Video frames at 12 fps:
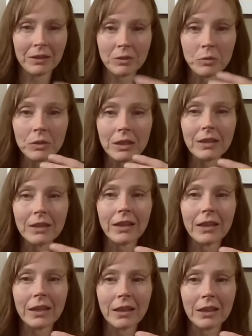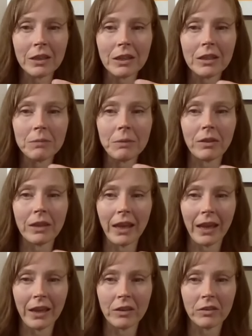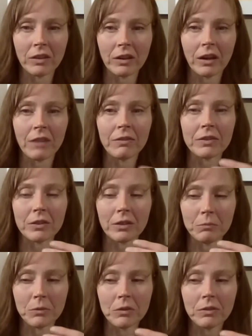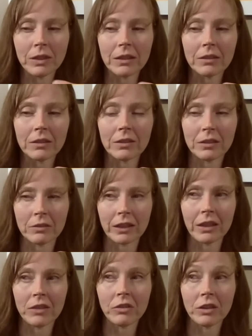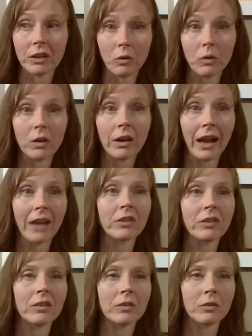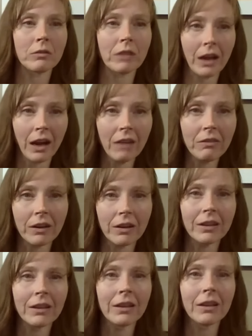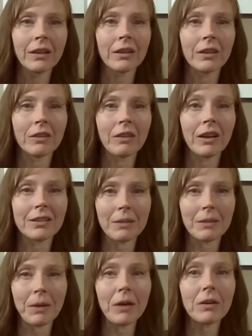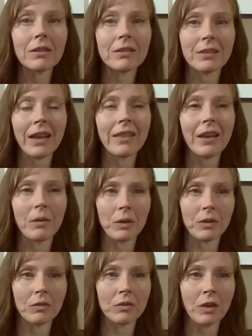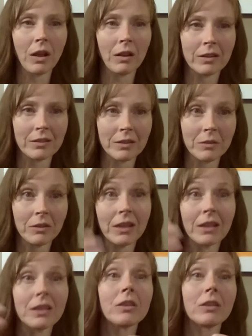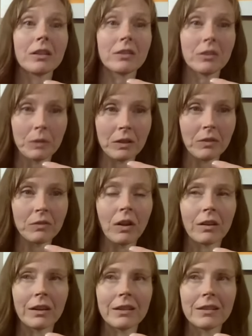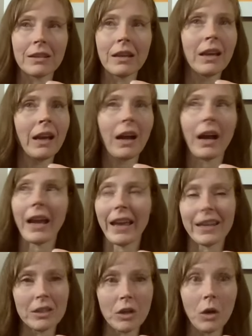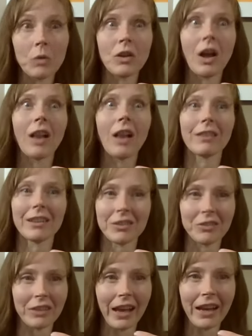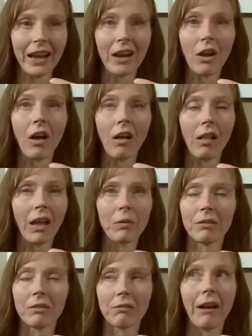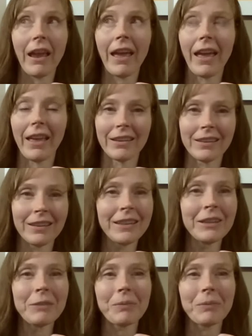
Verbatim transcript: because you need that you need to be on the edge of your comfort zone and moving into dysregulation in order actually to recover you've got to step outside that window of tolerance to increase your window of tolerance i had no tolerance for that at all i would have ran